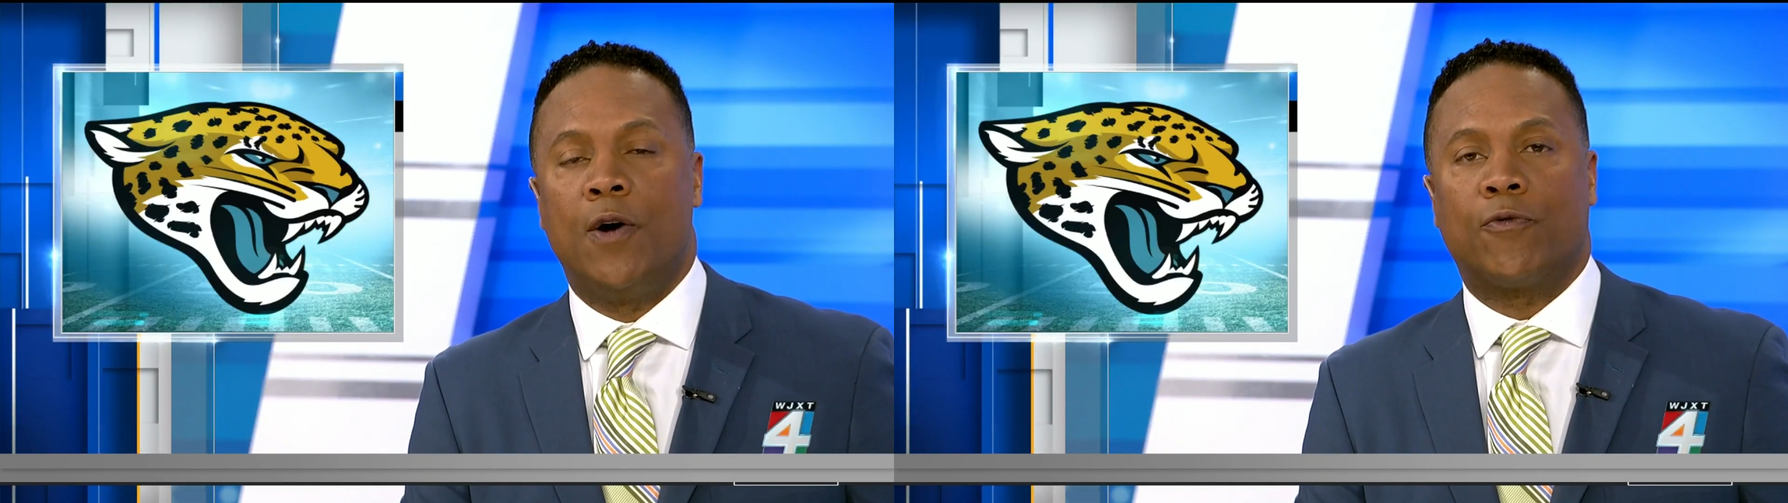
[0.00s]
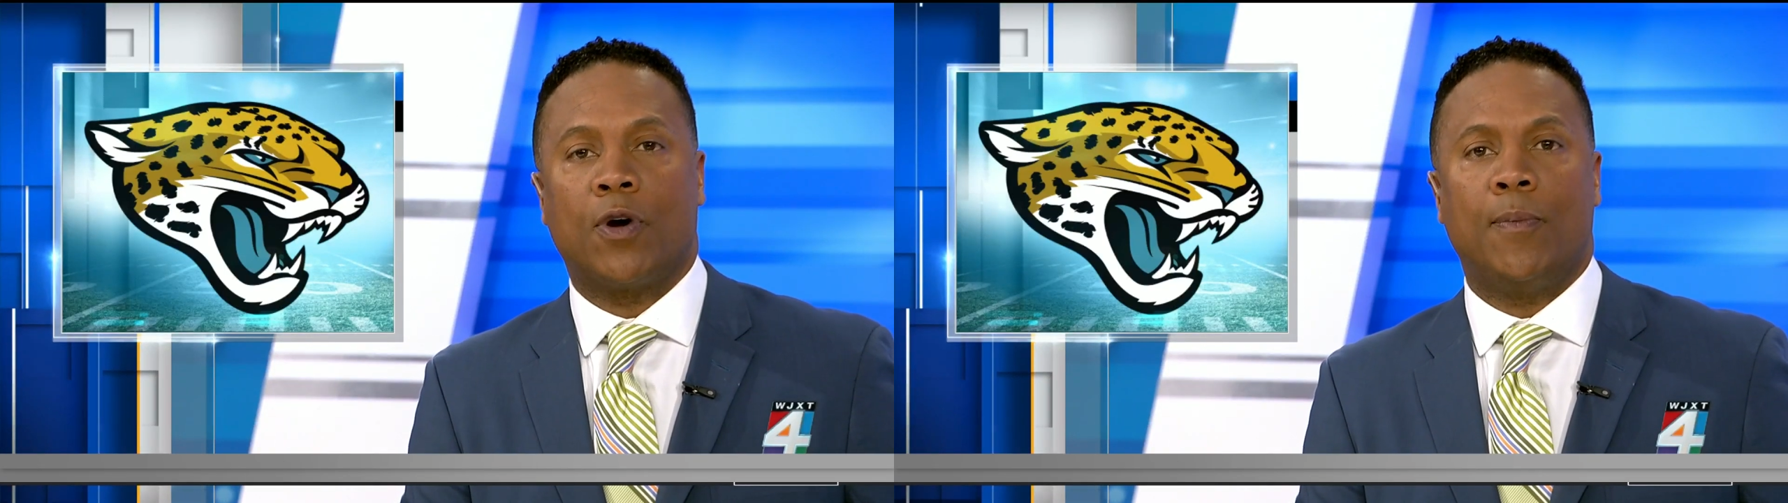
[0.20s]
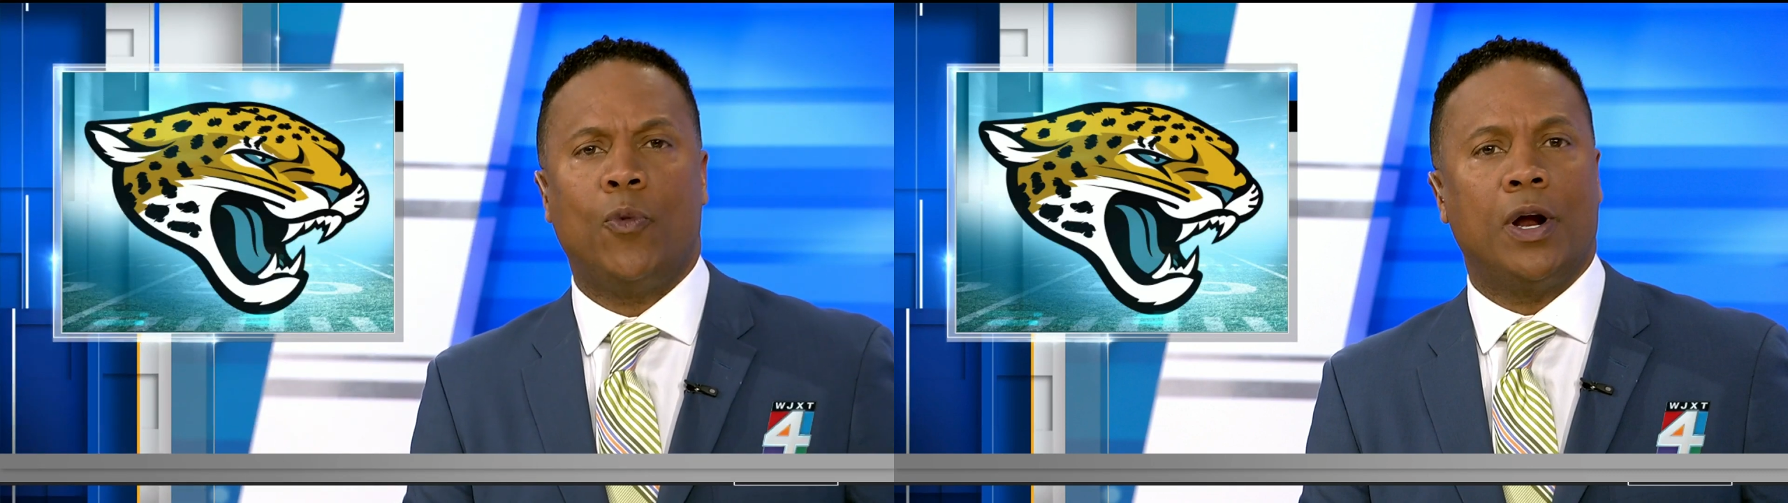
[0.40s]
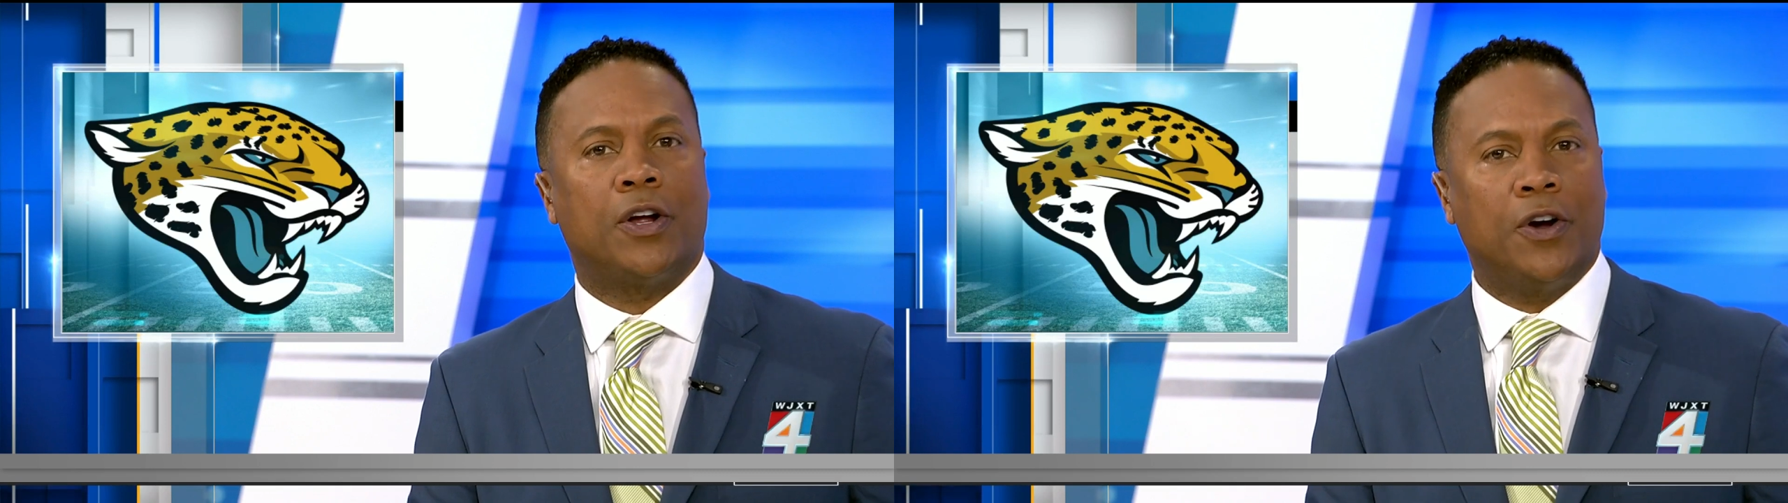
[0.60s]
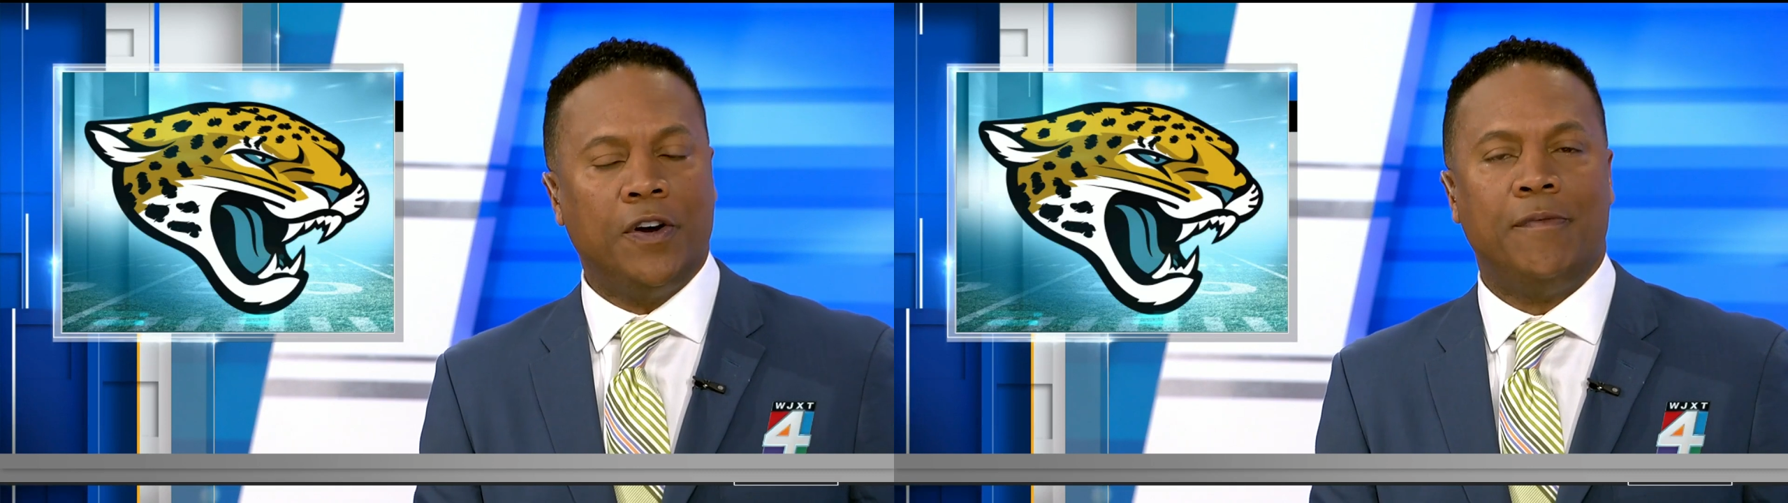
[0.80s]
from what
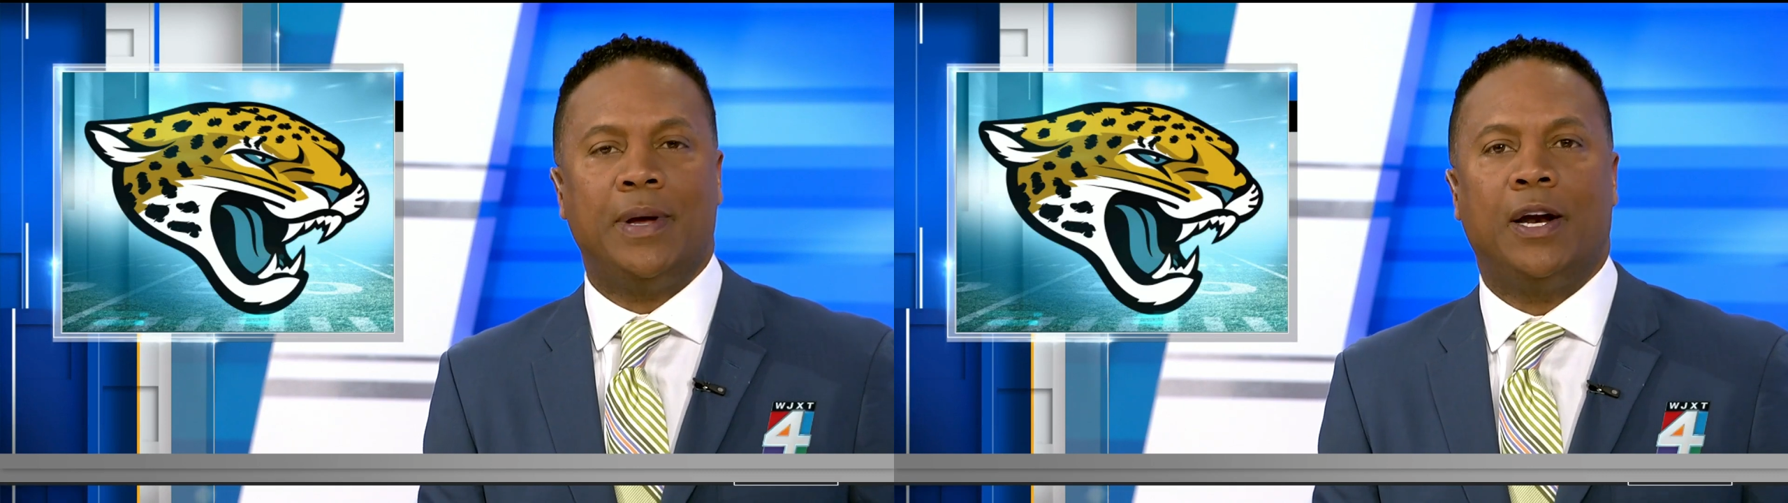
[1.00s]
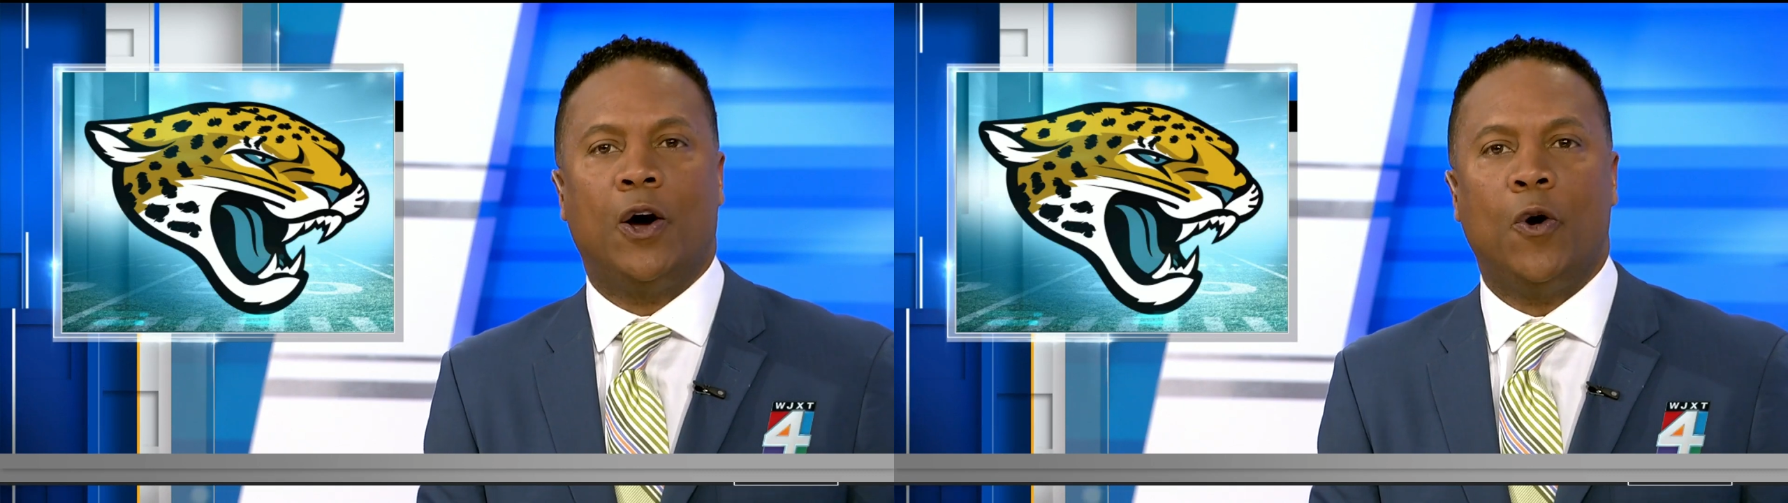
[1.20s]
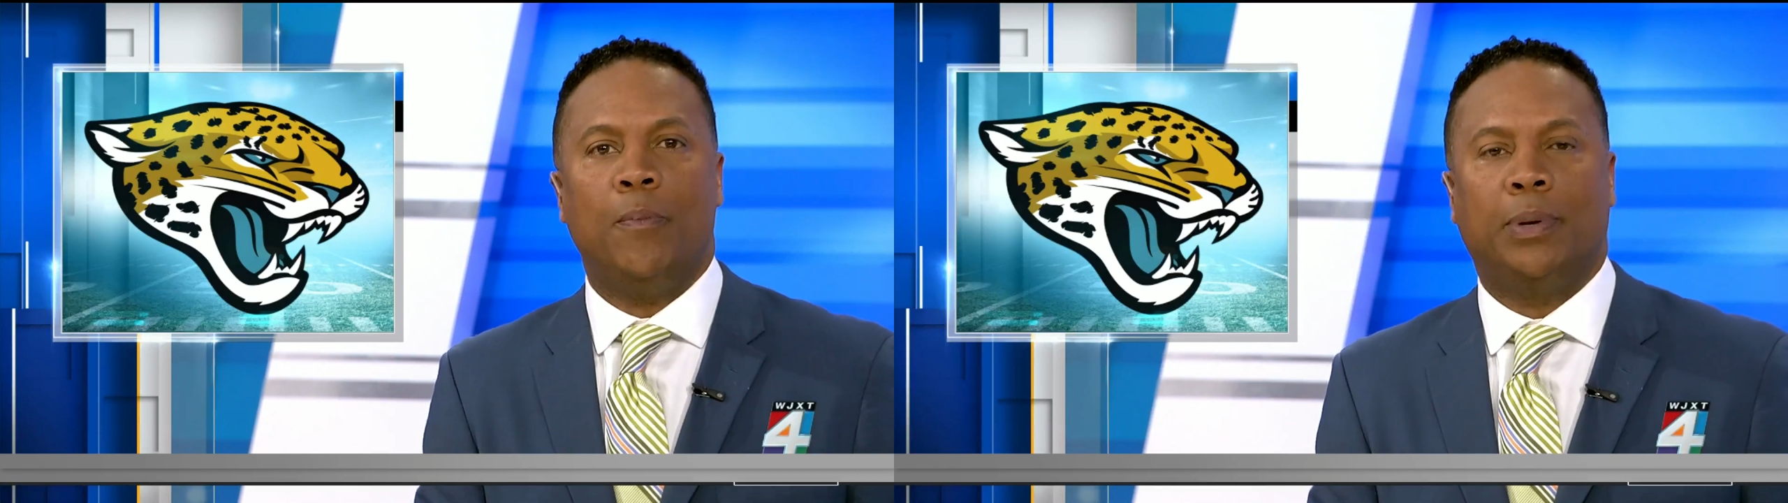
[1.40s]
could have been a home